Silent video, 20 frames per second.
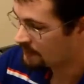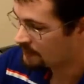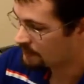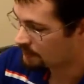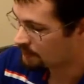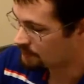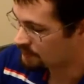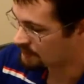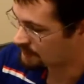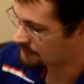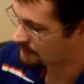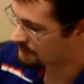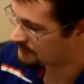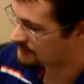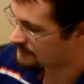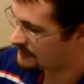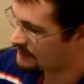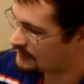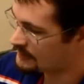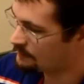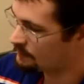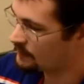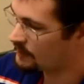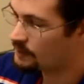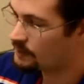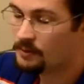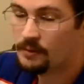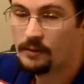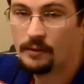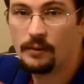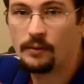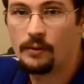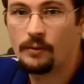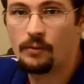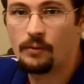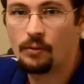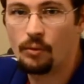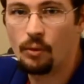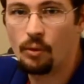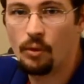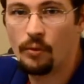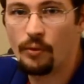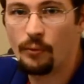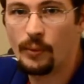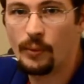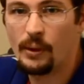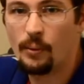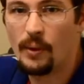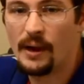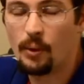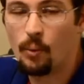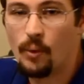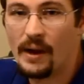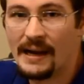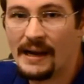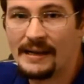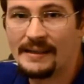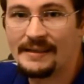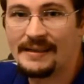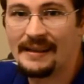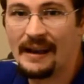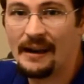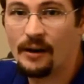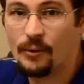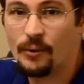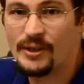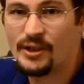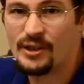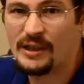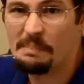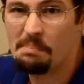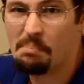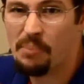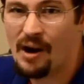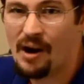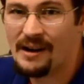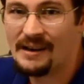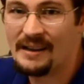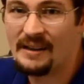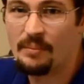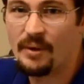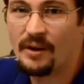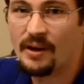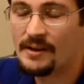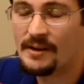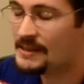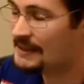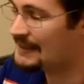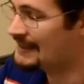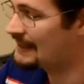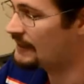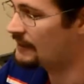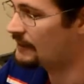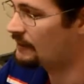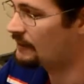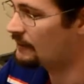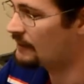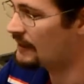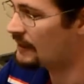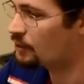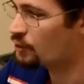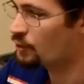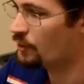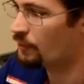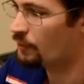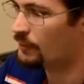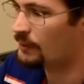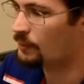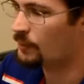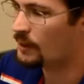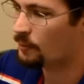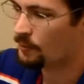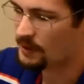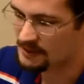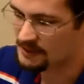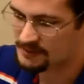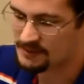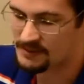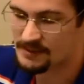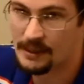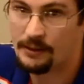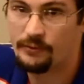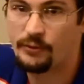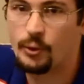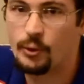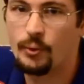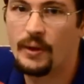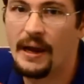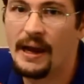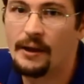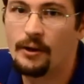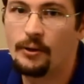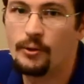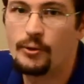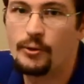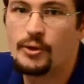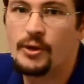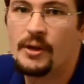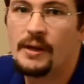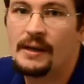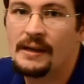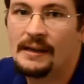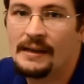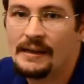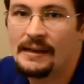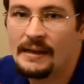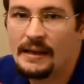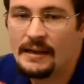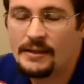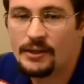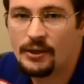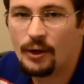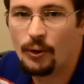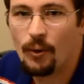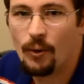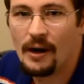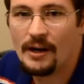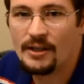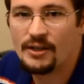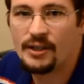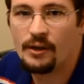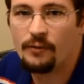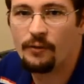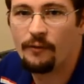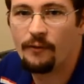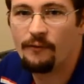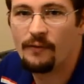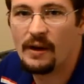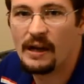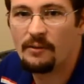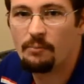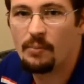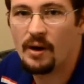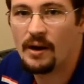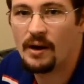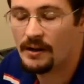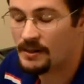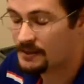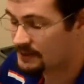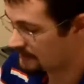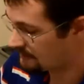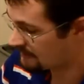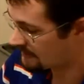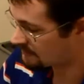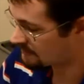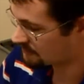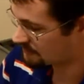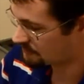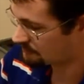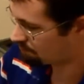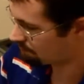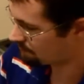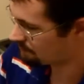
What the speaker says: It uses the same little 3-way weight. I originally bought it because I needed an extra 3-way weight since I have 2 canners. It's at a garage sale for $5, and that's